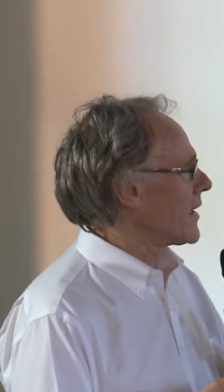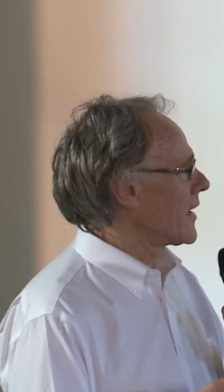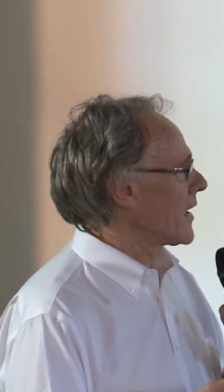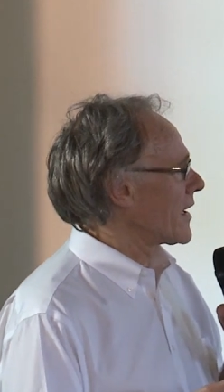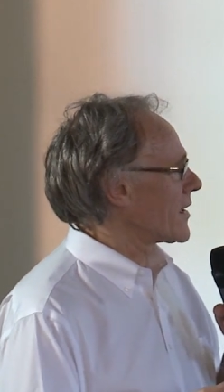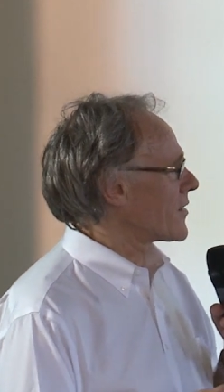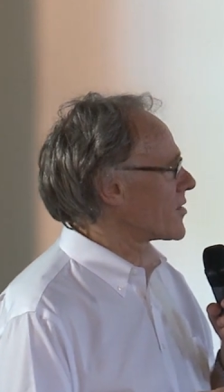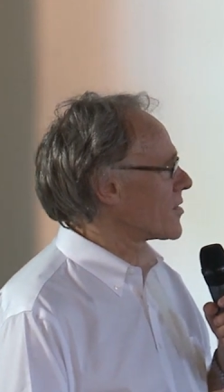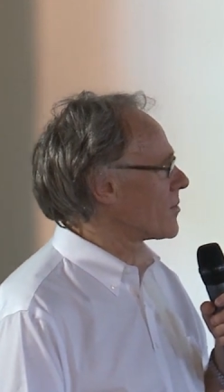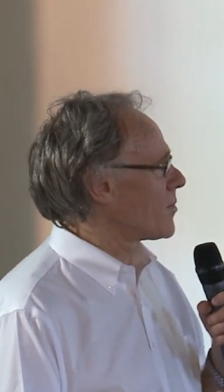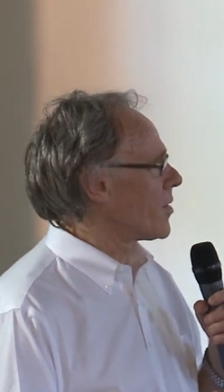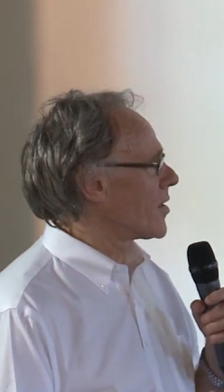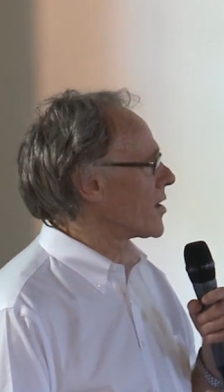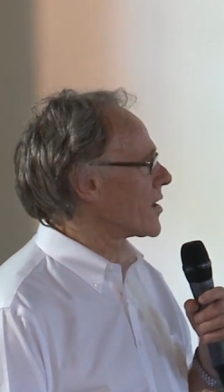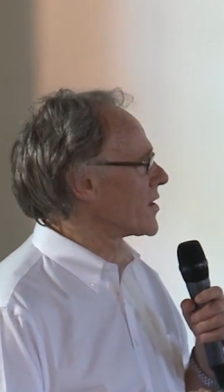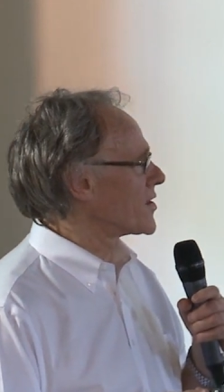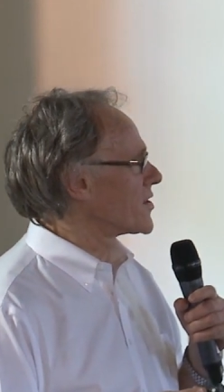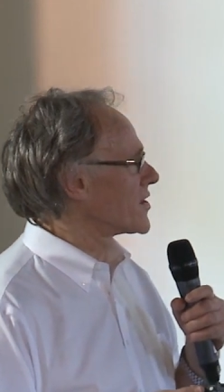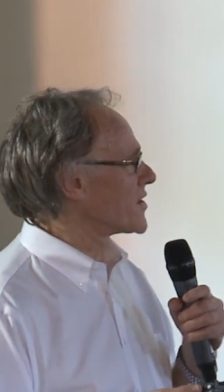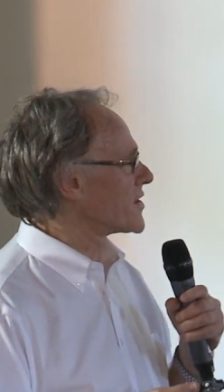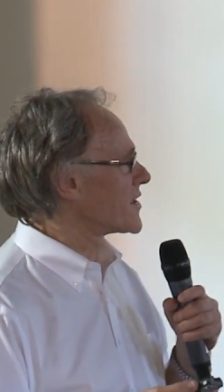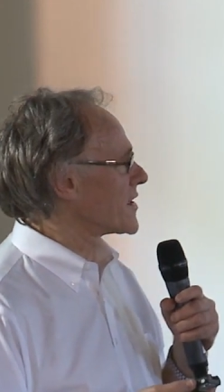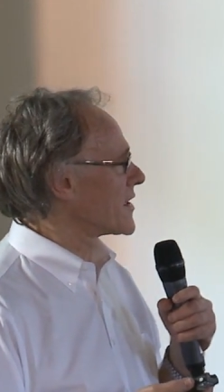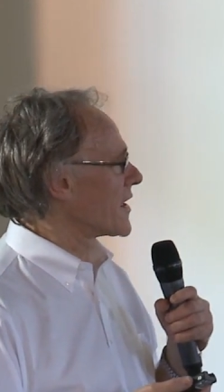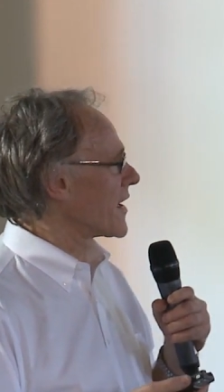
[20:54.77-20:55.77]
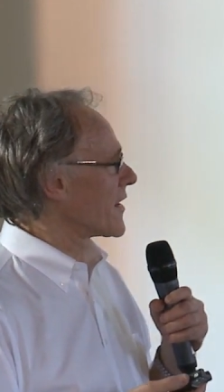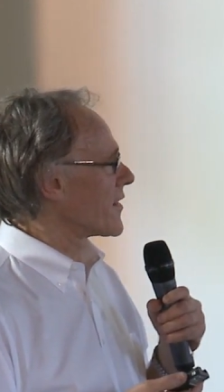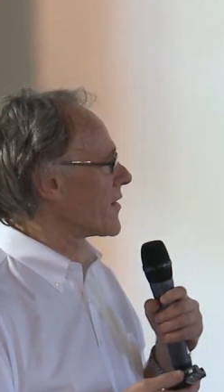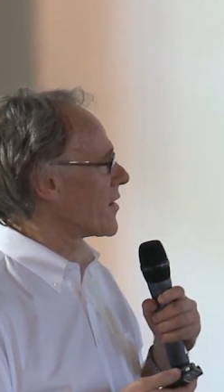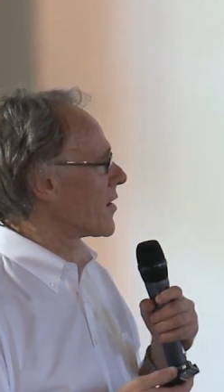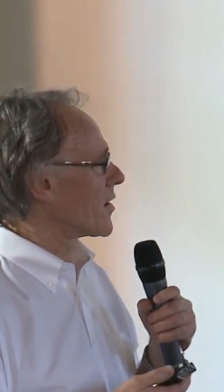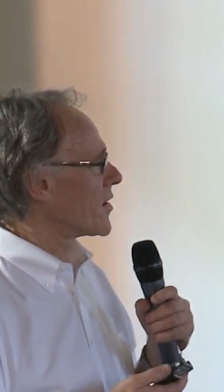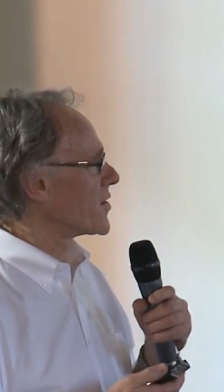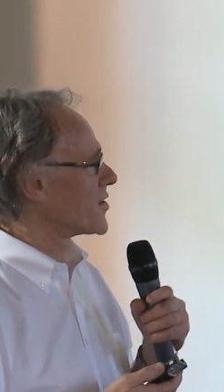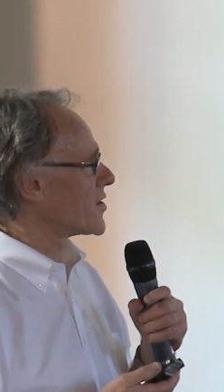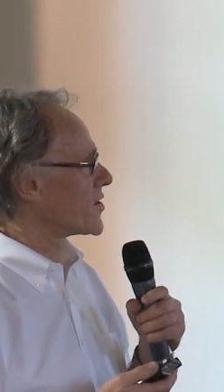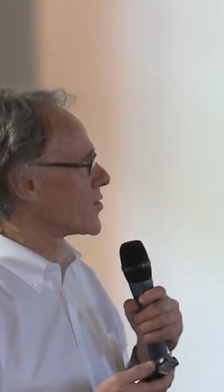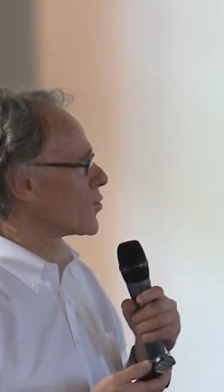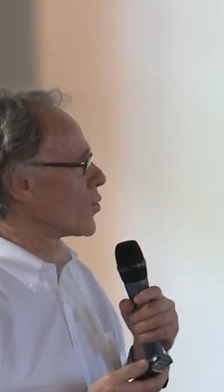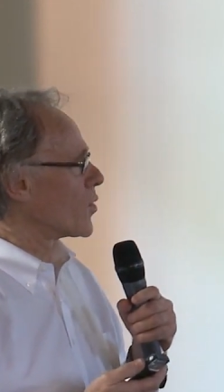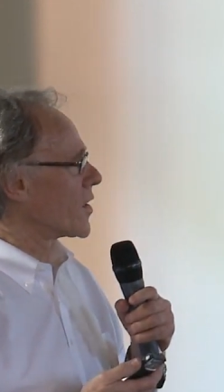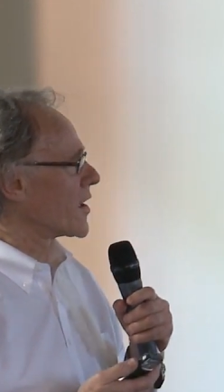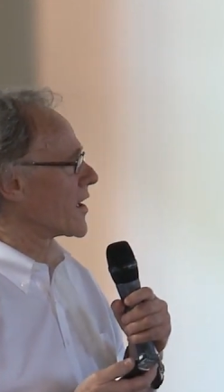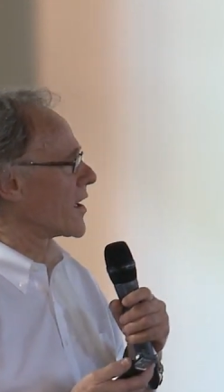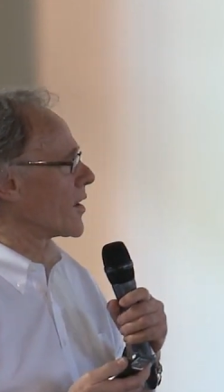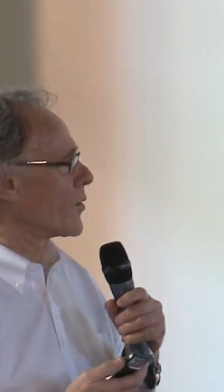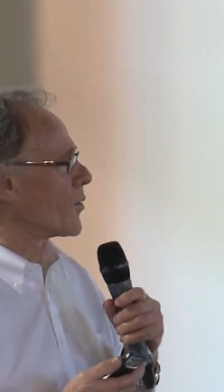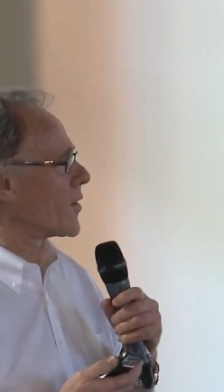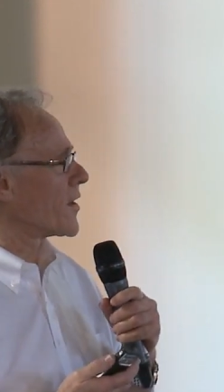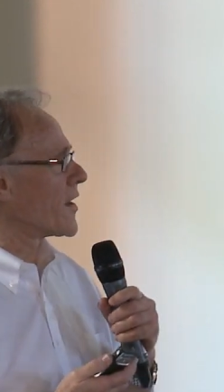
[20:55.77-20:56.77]
anthropologists and ethnologists
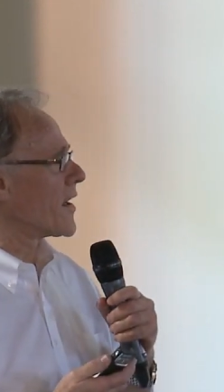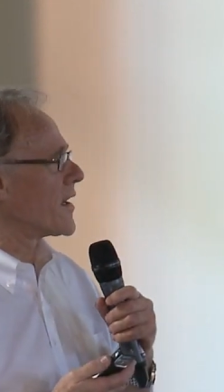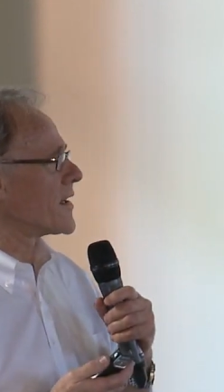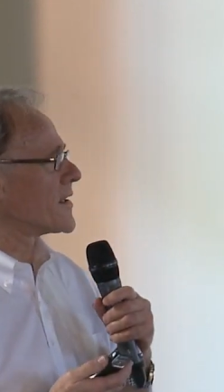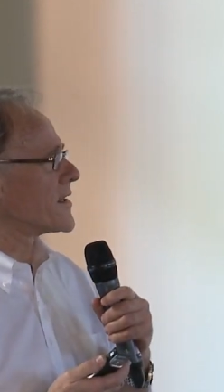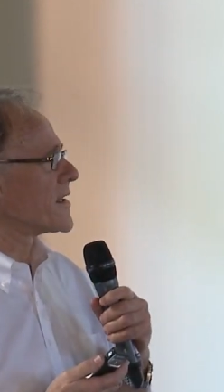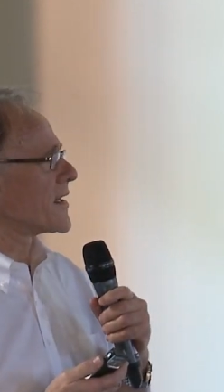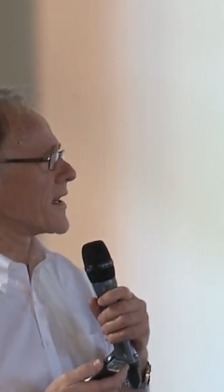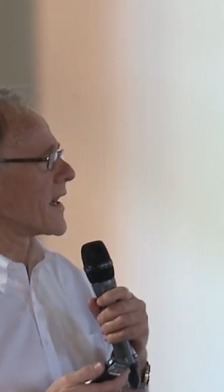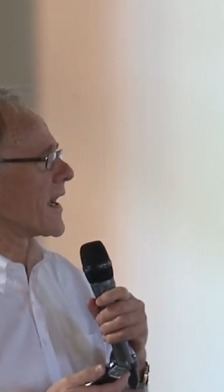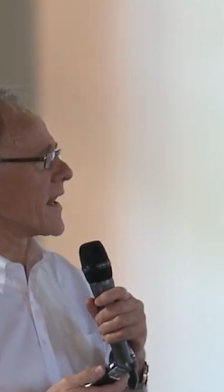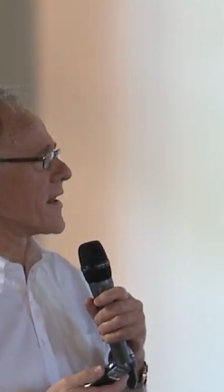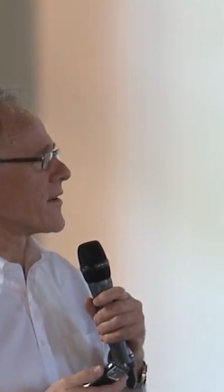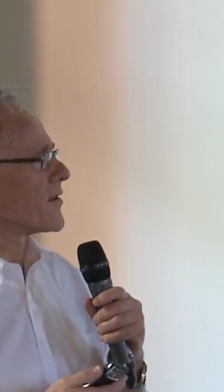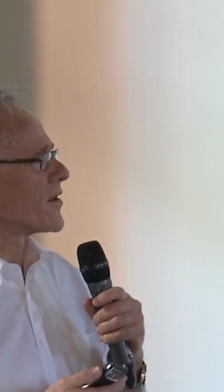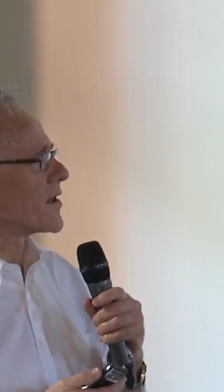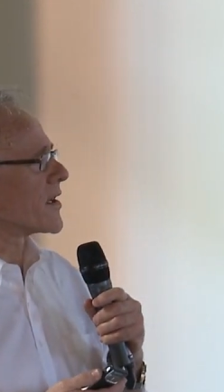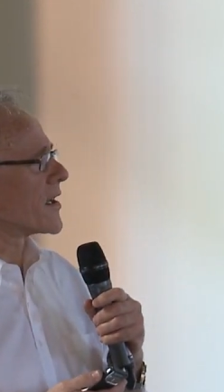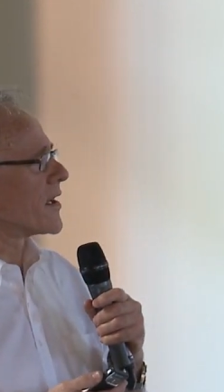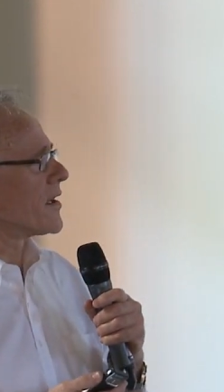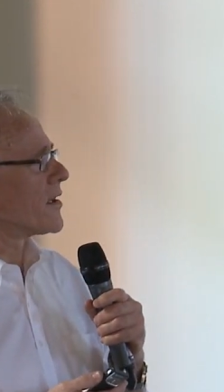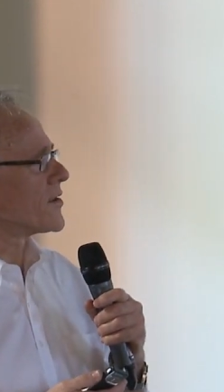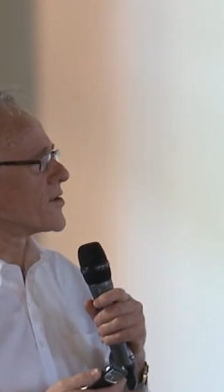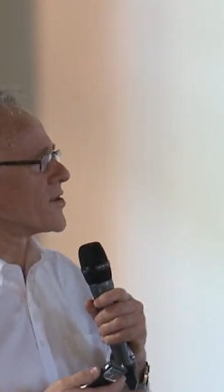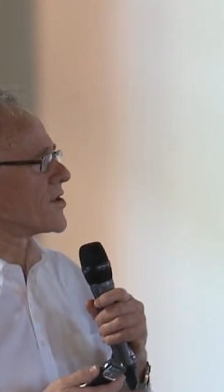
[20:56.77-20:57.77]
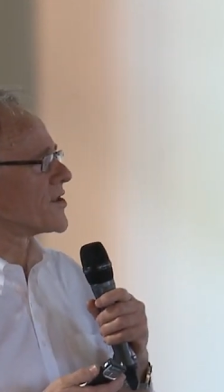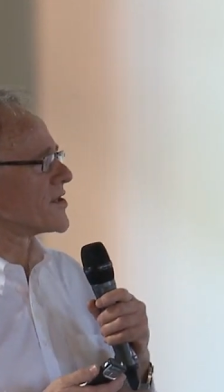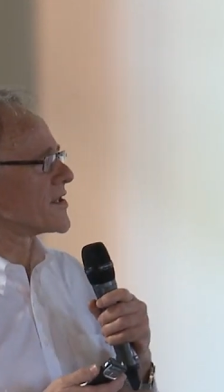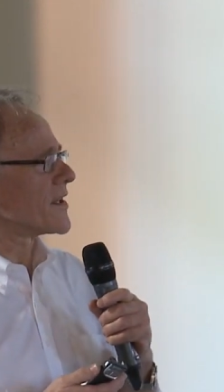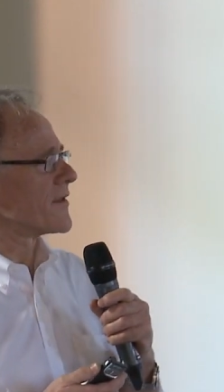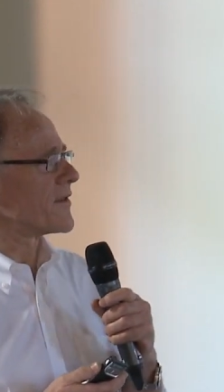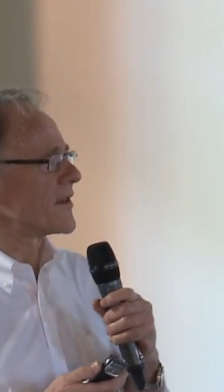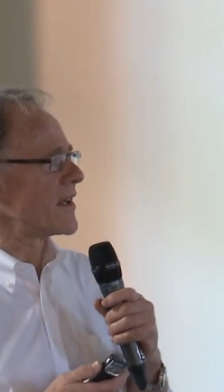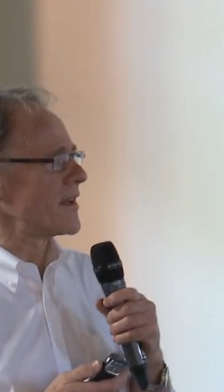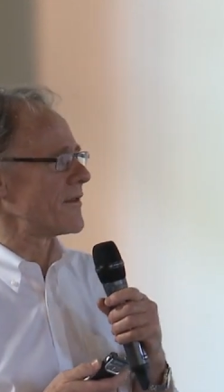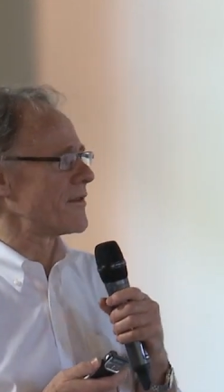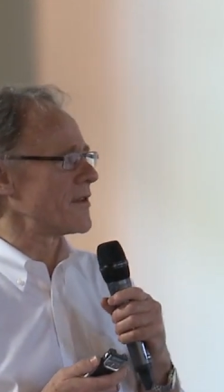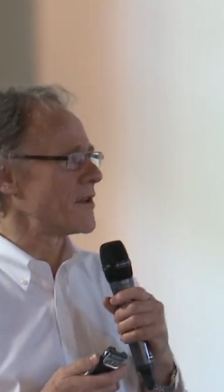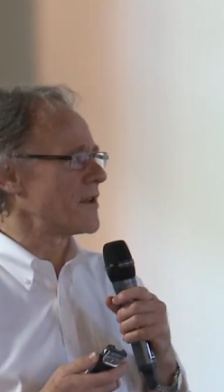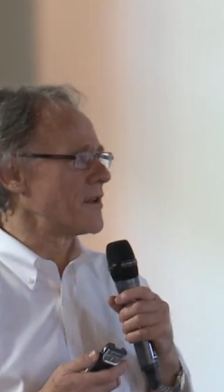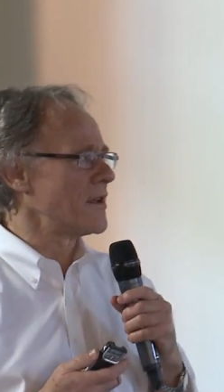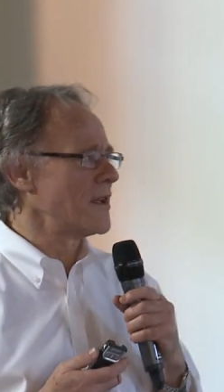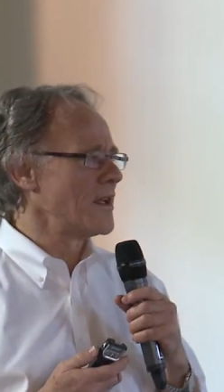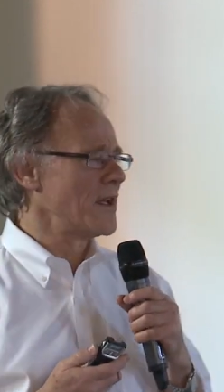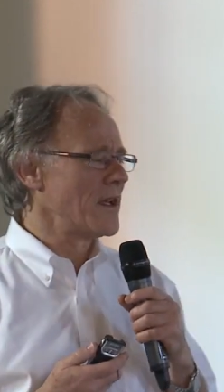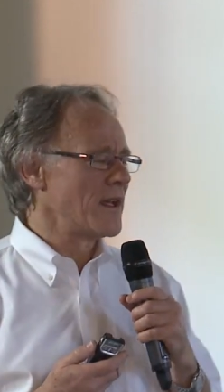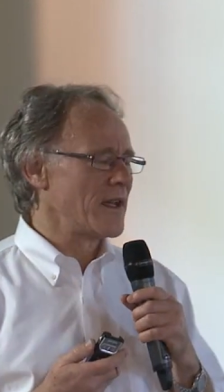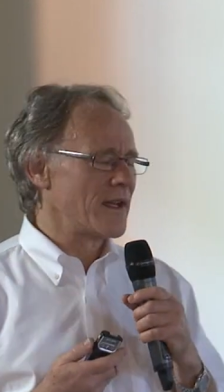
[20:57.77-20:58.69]
working with hunter-gatherer cultures have given